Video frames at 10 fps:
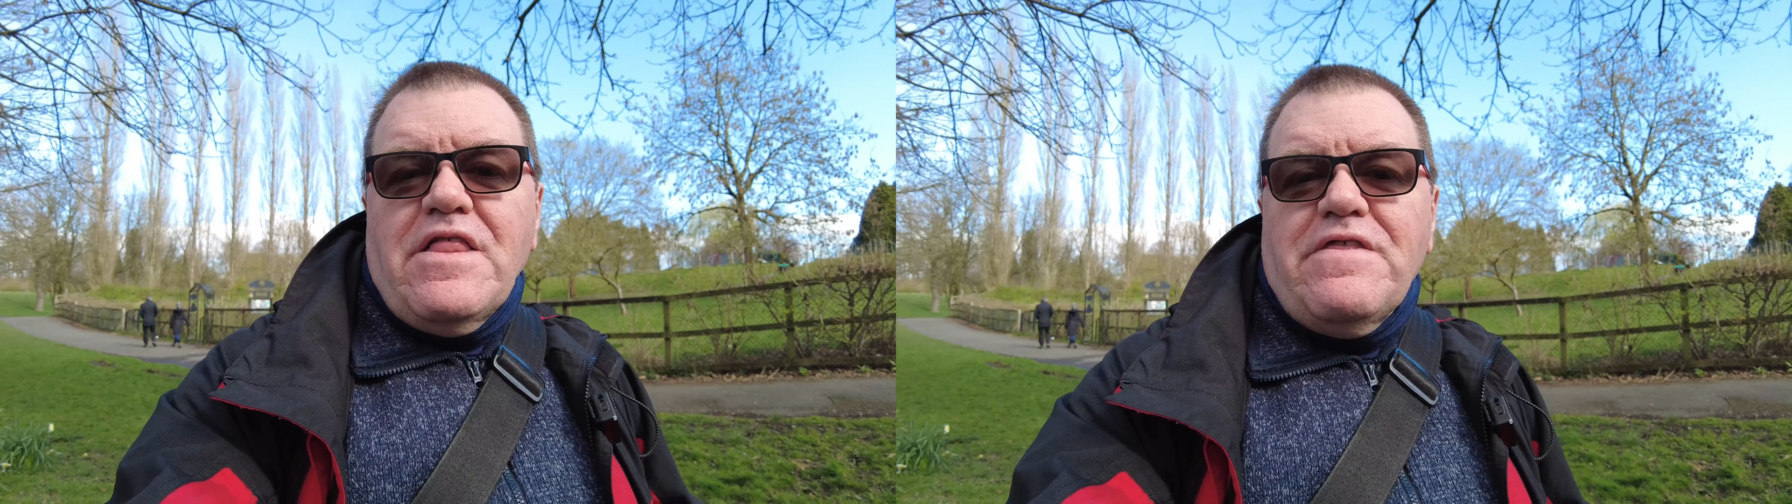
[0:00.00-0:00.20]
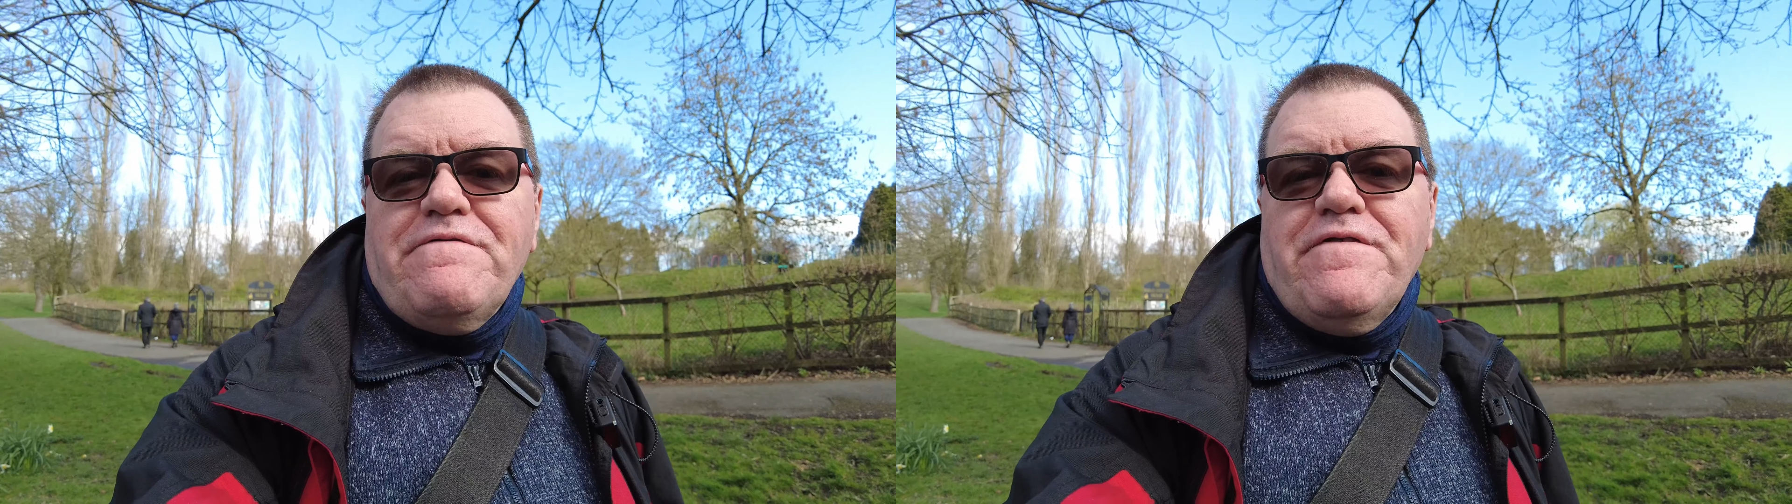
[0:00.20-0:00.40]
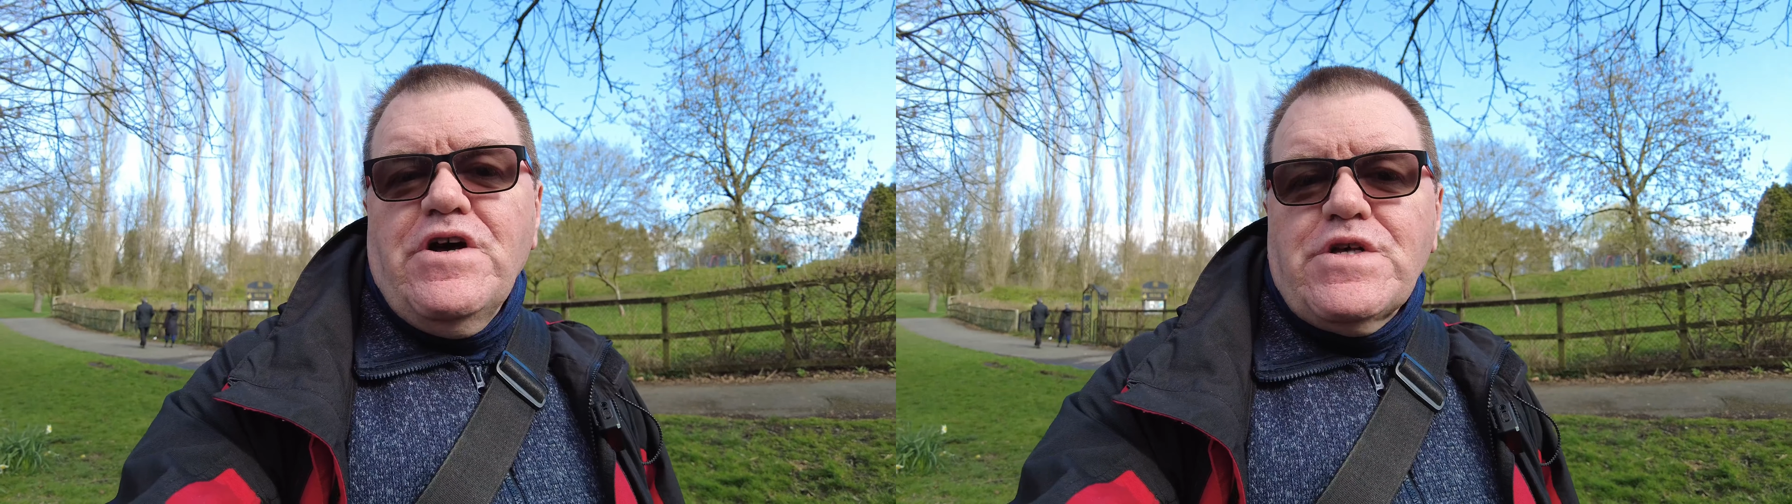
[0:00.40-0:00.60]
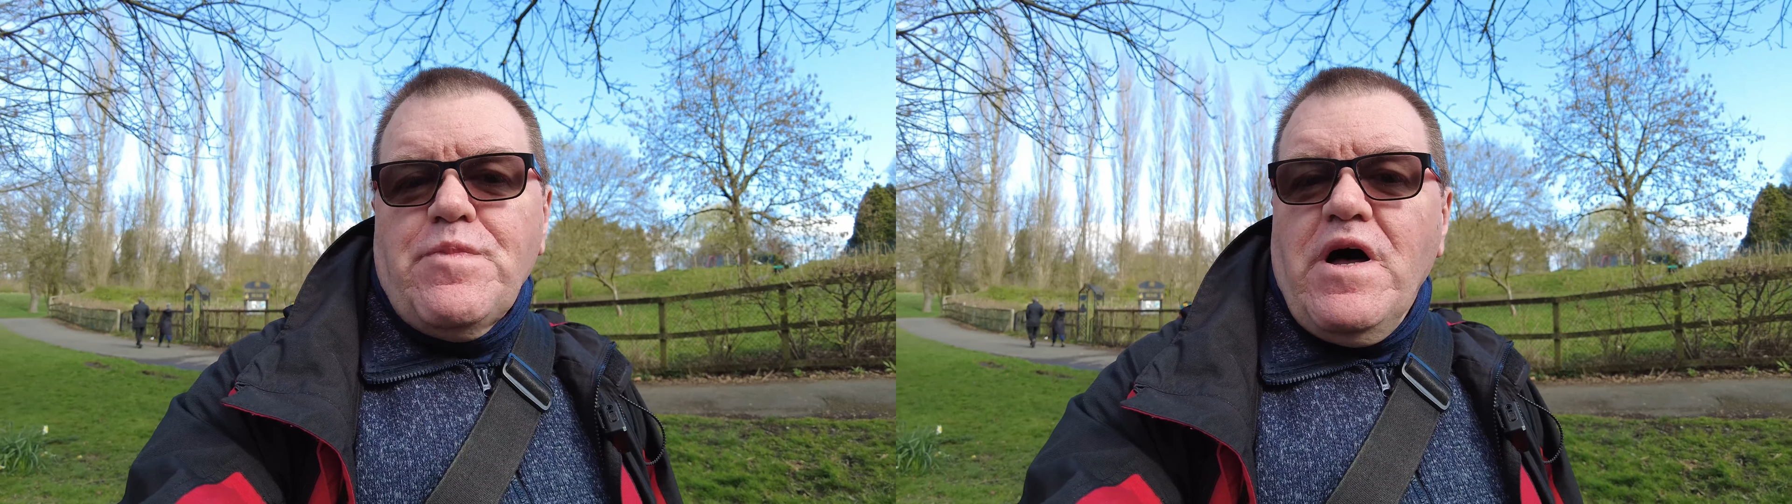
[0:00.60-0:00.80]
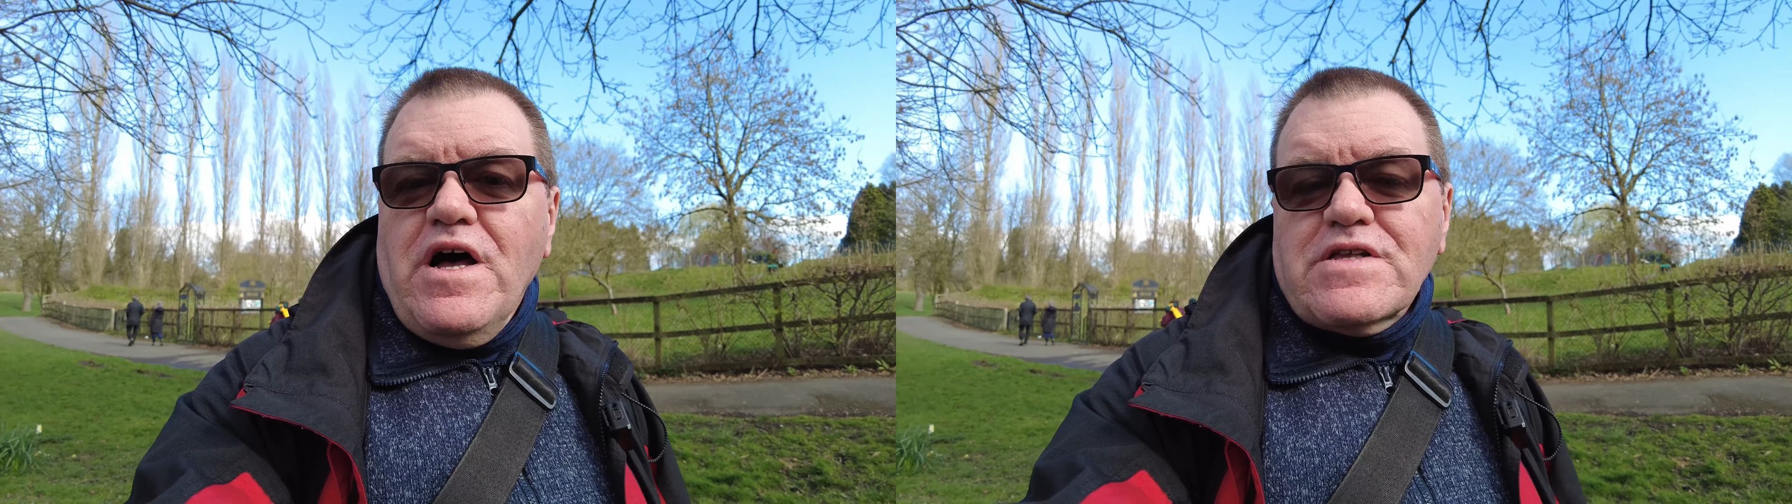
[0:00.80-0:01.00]
the first
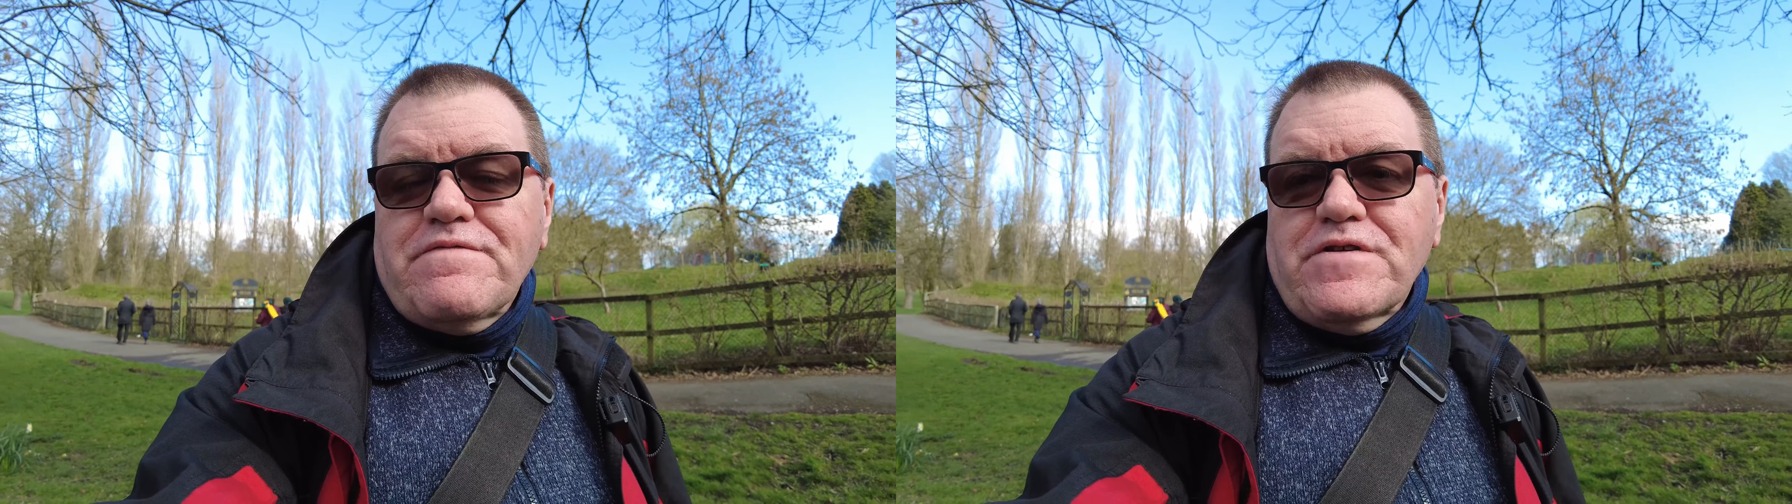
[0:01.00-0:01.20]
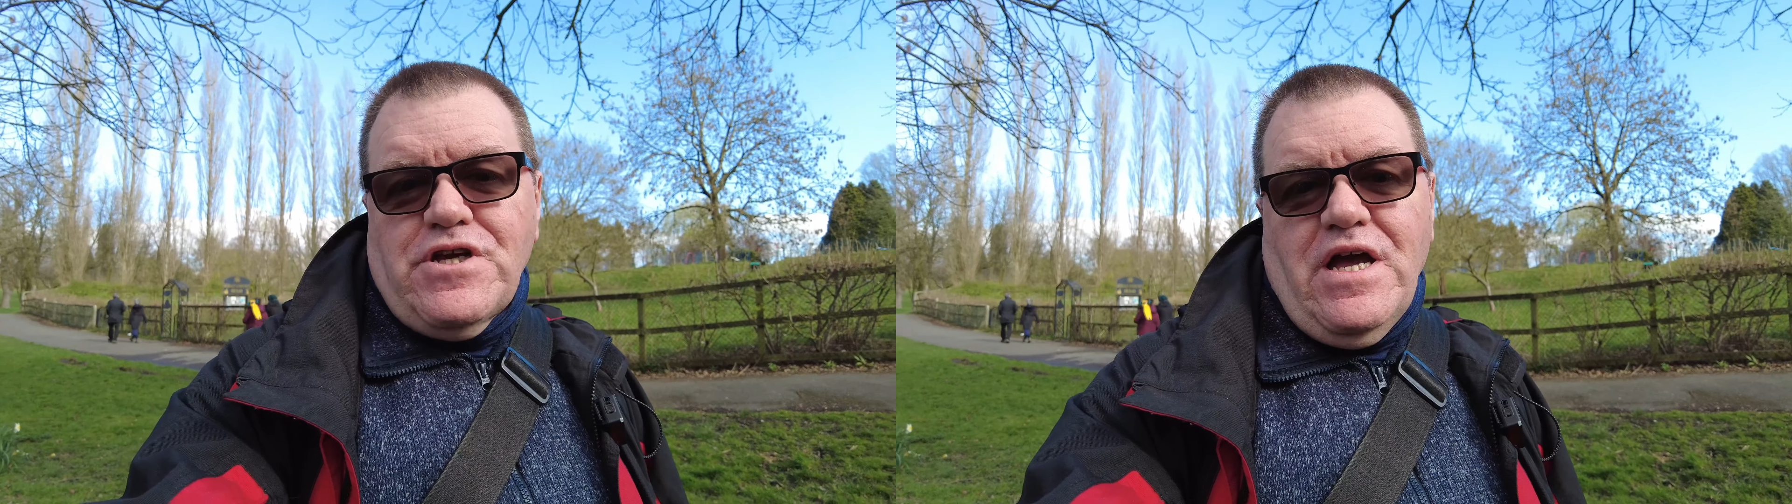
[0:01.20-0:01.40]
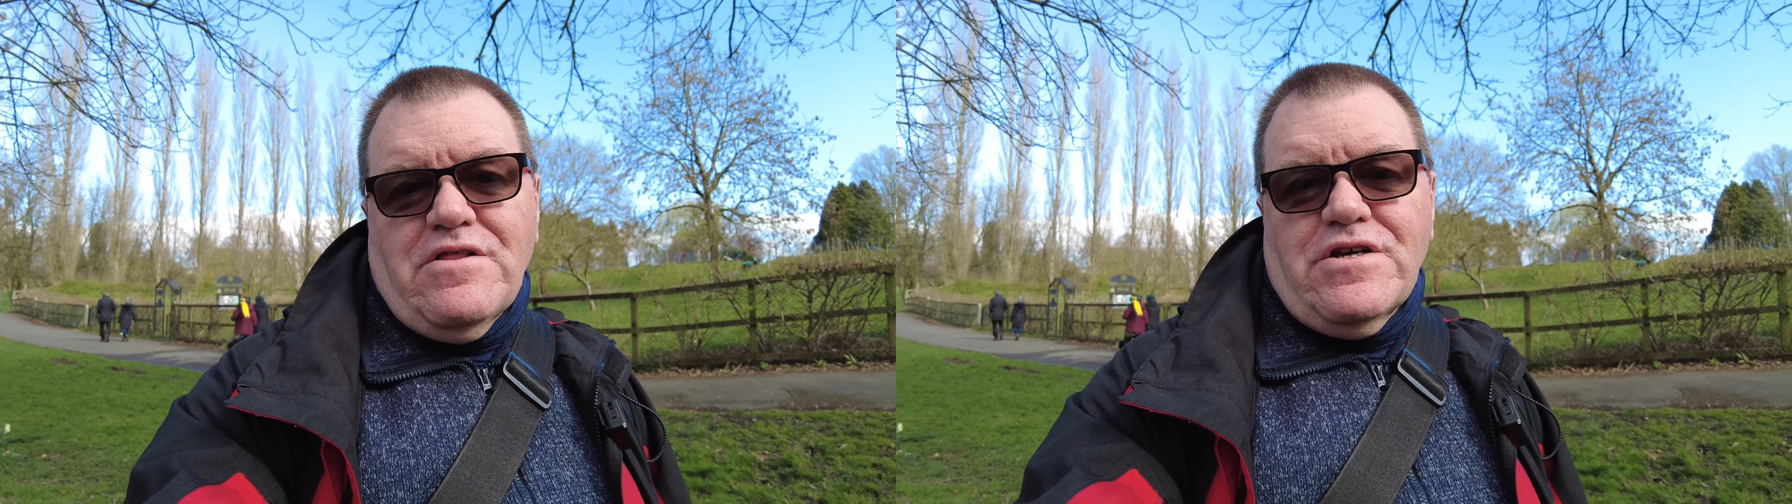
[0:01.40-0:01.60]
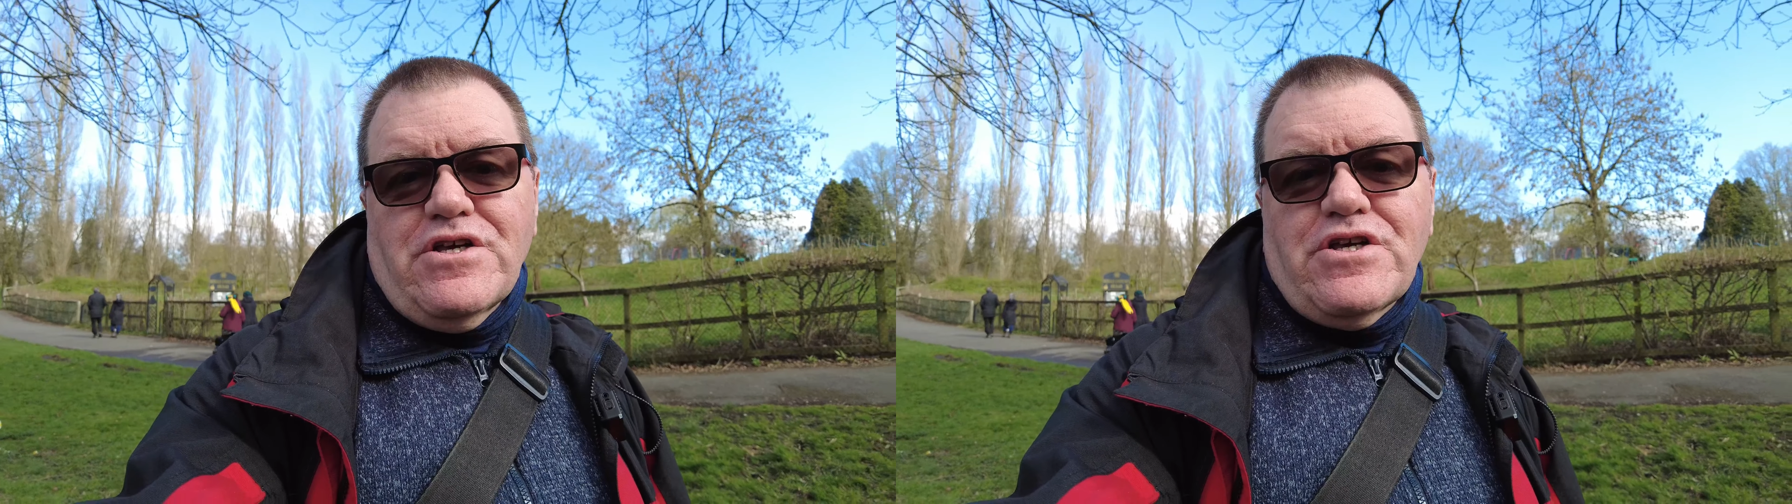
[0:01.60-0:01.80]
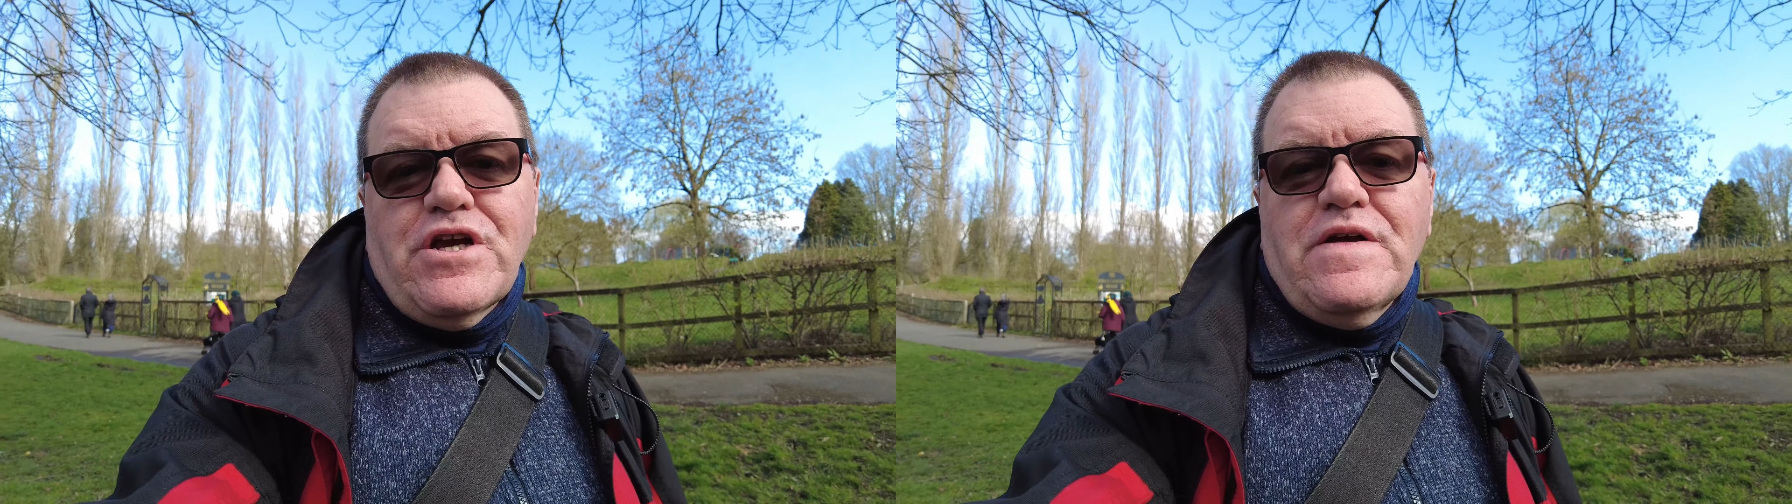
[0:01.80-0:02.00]
part of the
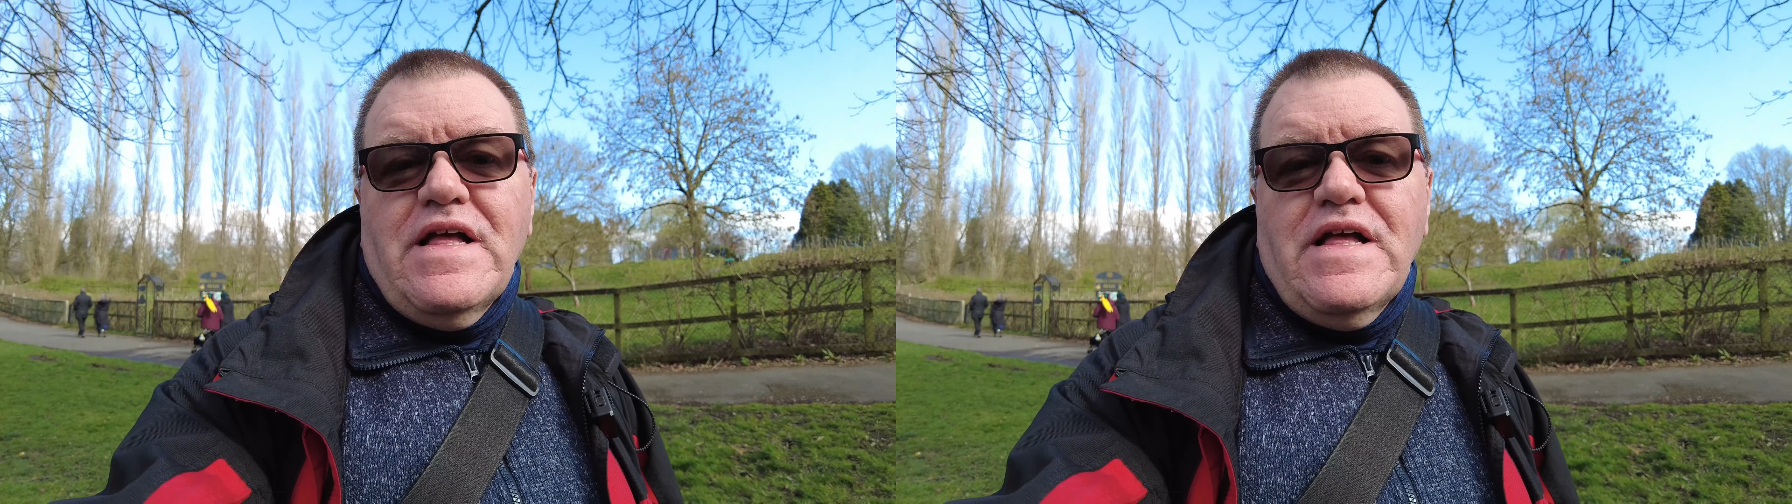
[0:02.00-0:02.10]
challenge